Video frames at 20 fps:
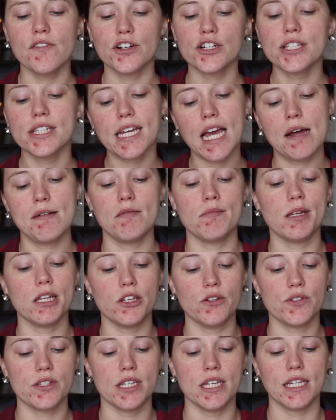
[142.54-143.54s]
First thing I'm going to
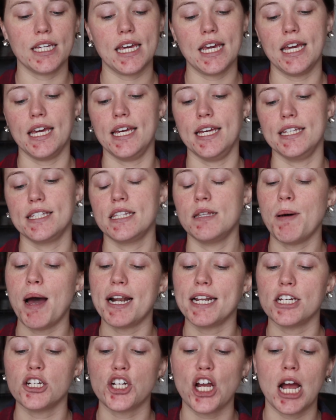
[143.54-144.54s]
be using is the
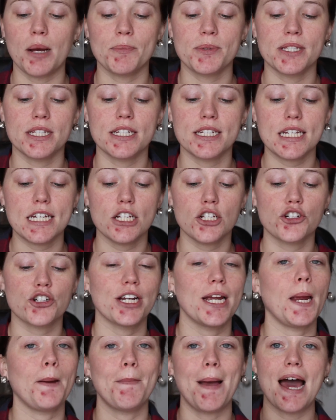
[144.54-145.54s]
Body Shop's Tea
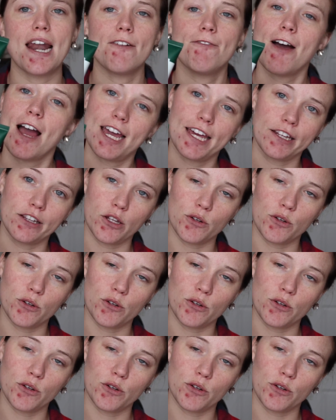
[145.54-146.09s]
Tree Mattifying